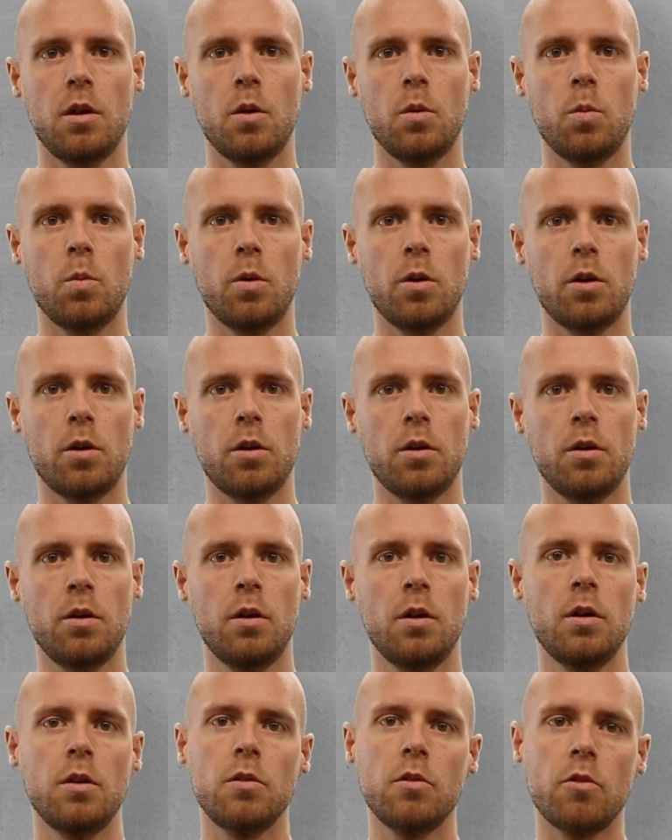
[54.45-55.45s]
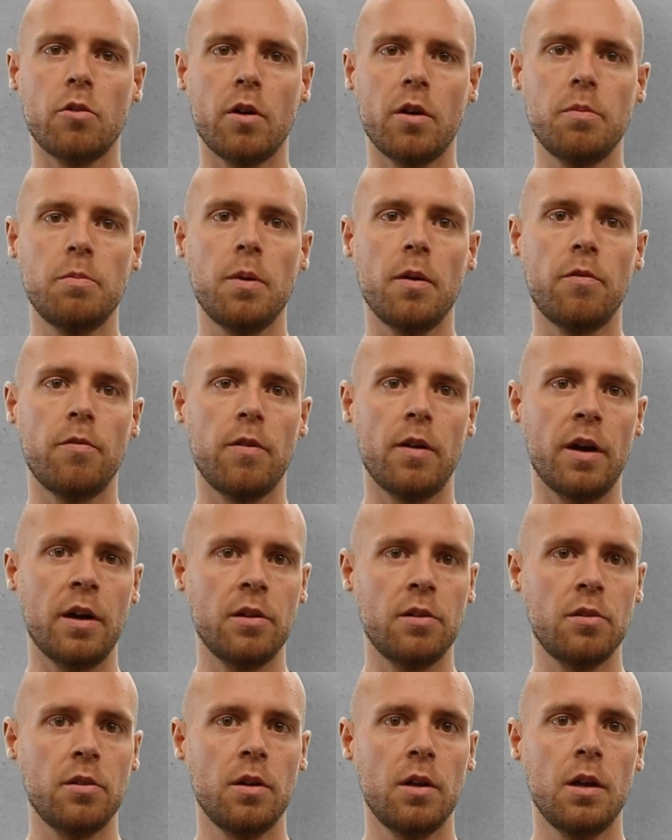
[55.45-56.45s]
where the RevPi
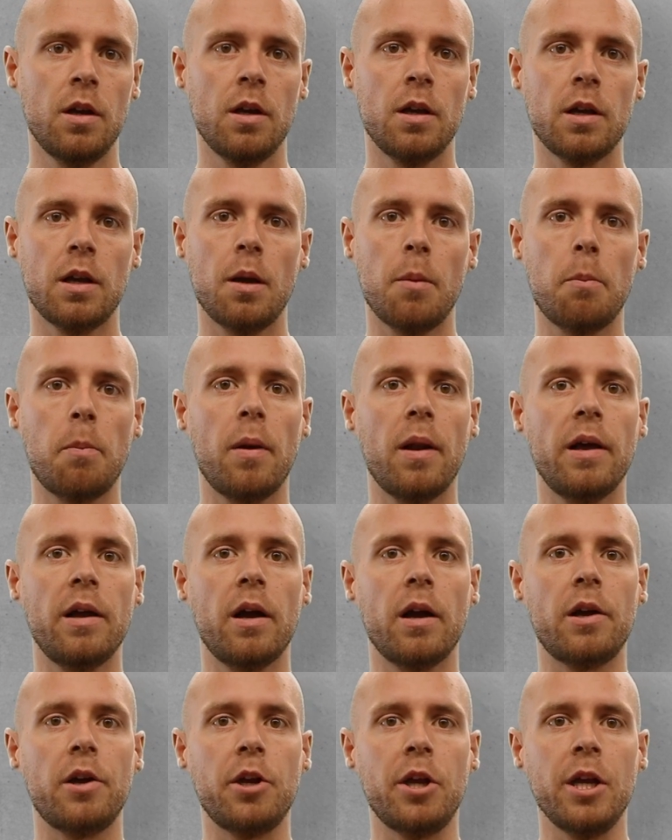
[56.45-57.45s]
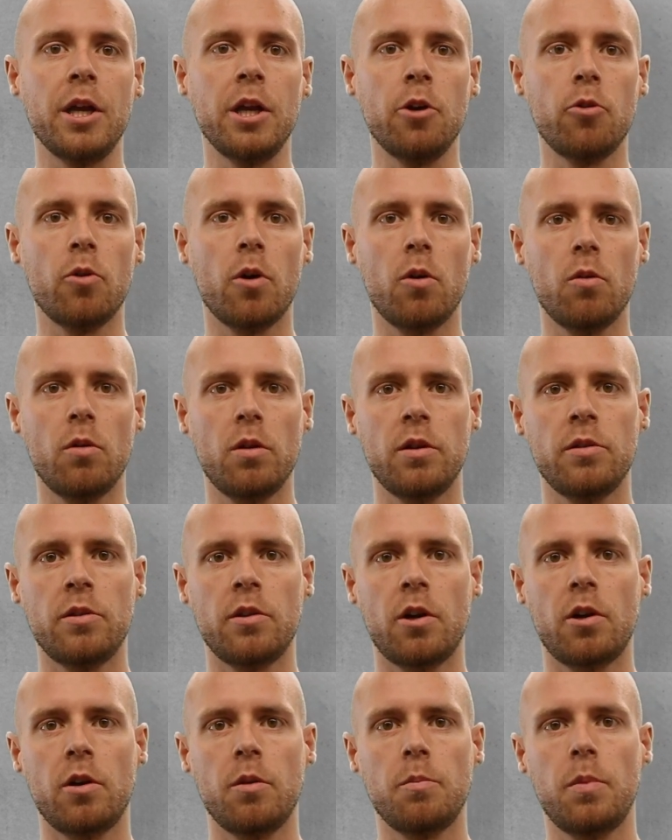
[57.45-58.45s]
Flat can play a key role in
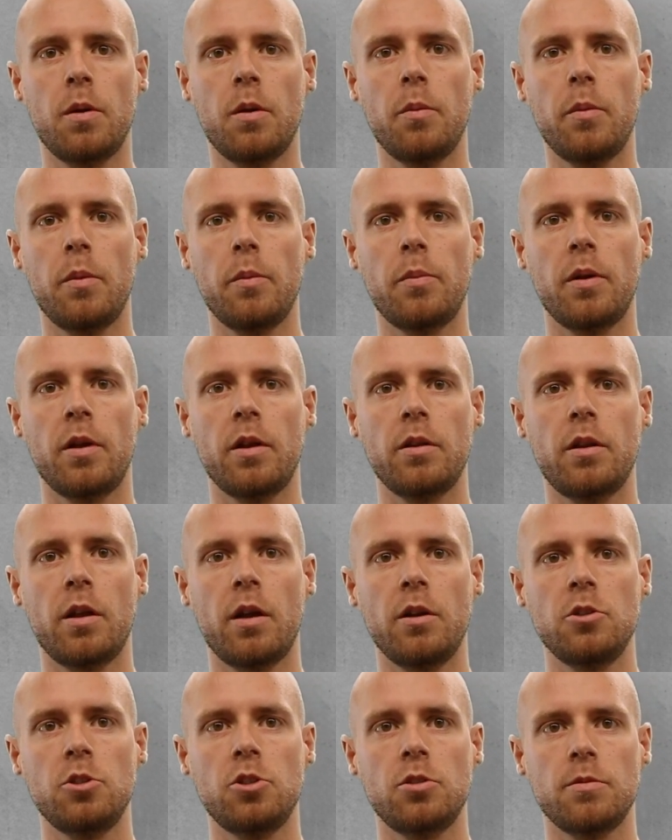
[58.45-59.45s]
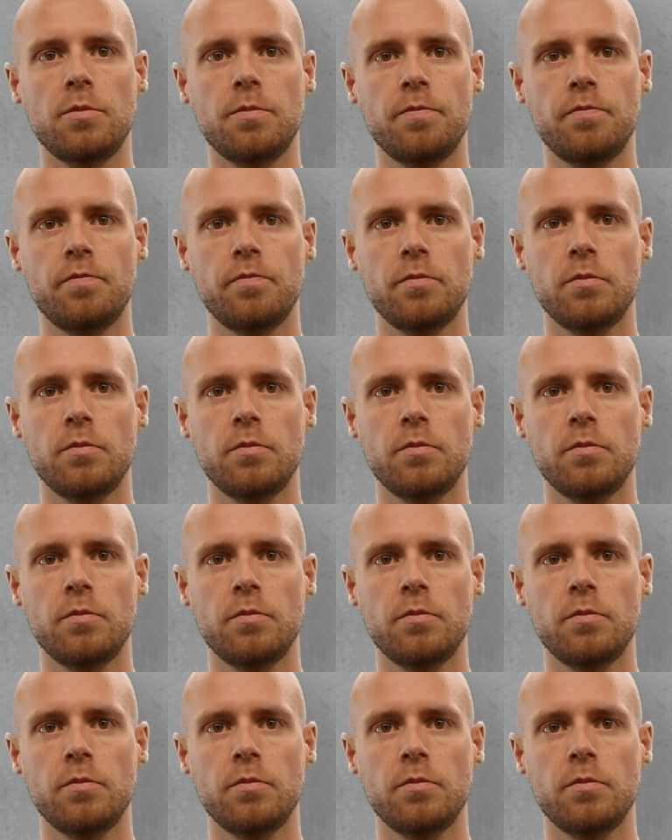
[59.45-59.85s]
their implementation.